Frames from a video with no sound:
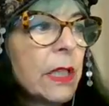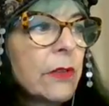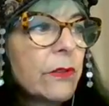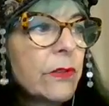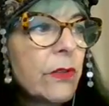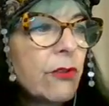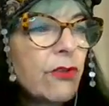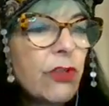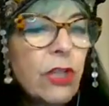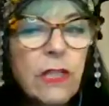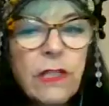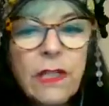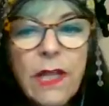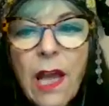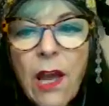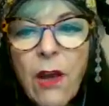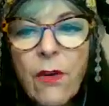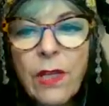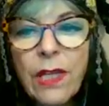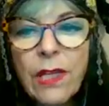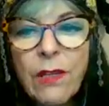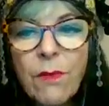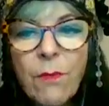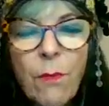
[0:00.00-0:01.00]
So she's
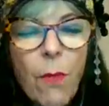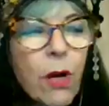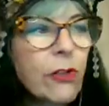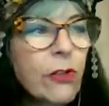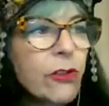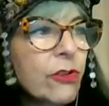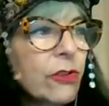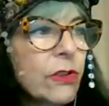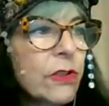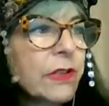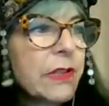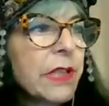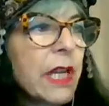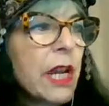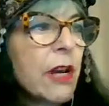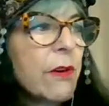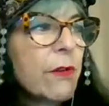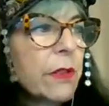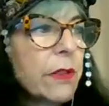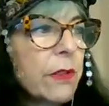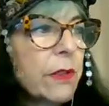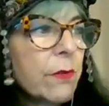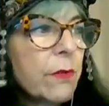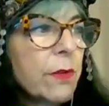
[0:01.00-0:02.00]
now in martial
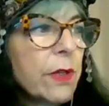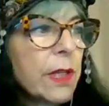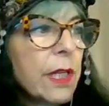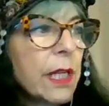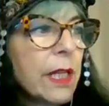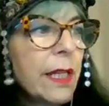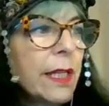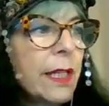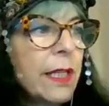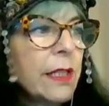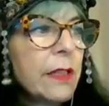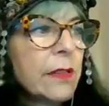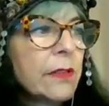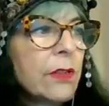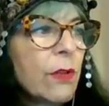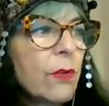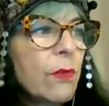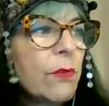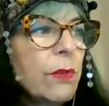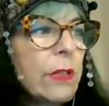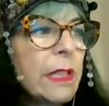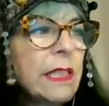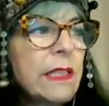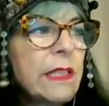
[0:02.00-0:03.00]
territory.
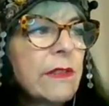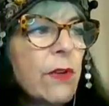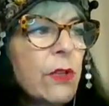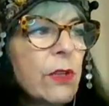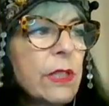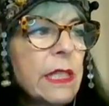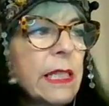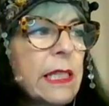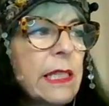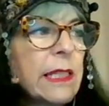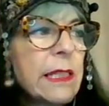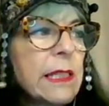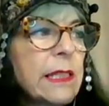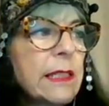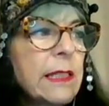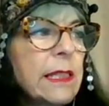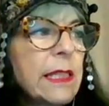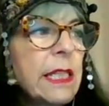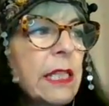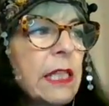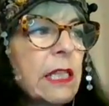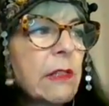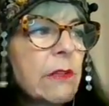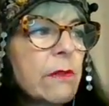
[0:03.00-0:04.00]
So it's very
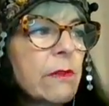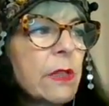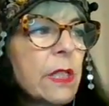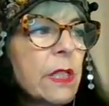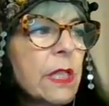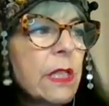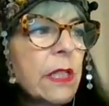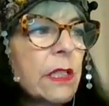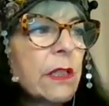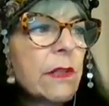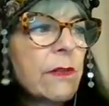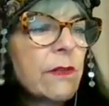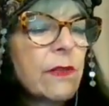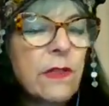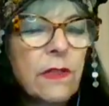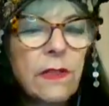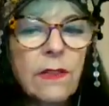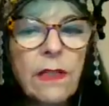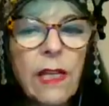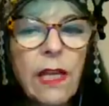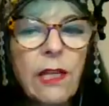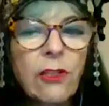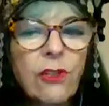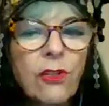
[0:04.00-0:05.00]
secretive,
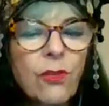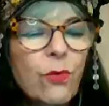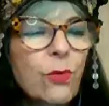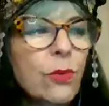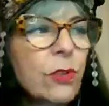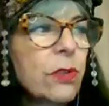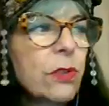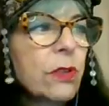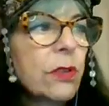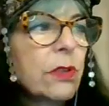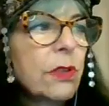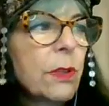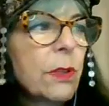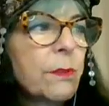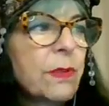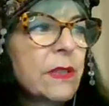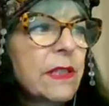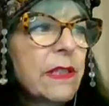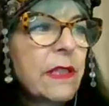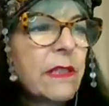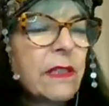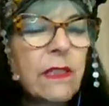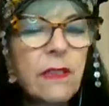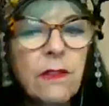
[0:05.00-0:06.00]
sexual,
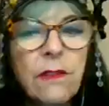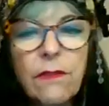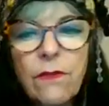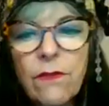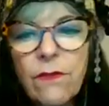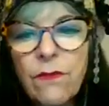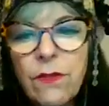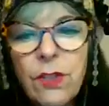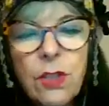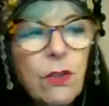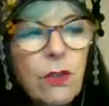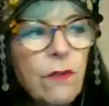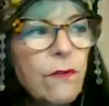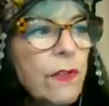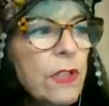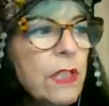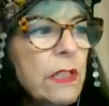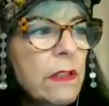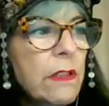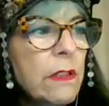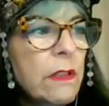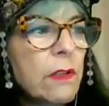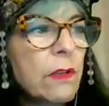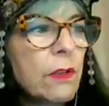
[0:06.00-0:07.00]
obsessive. You know,
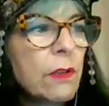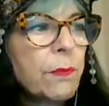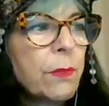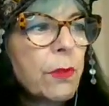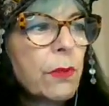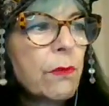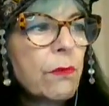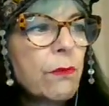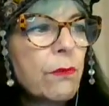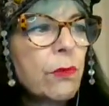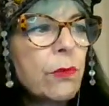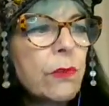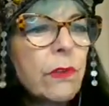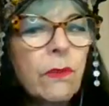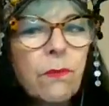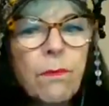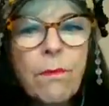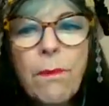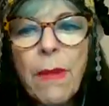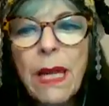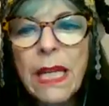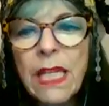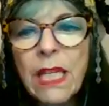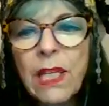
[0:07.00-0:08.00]
Venus in Scorpio rules
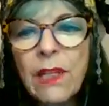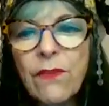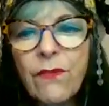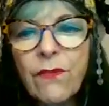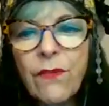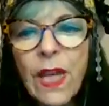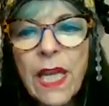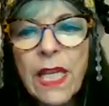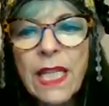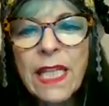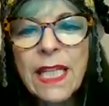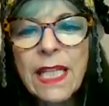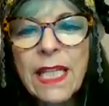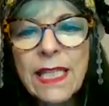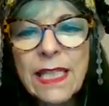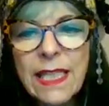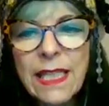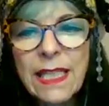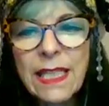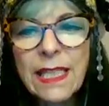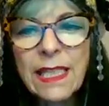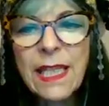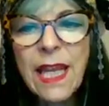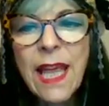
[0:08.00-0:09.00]
money,
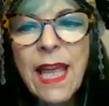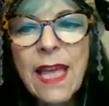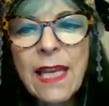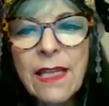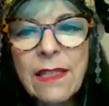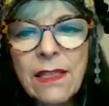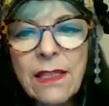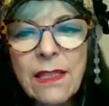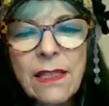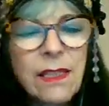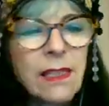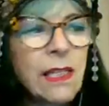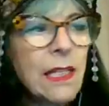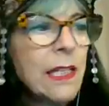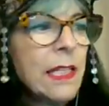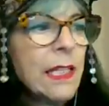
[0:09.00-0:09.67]
finances, taxes,